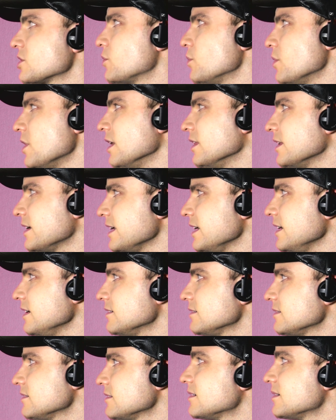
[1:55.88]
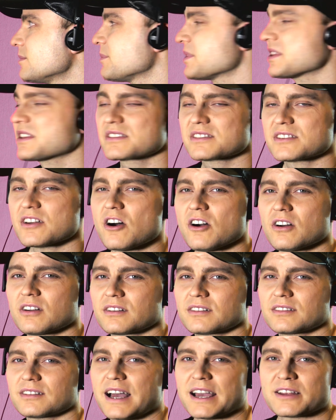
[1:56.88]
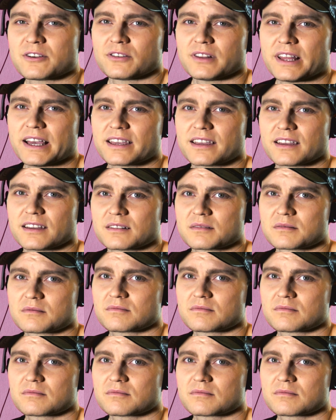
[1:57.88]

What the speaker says: quality, but the song, I don't like it.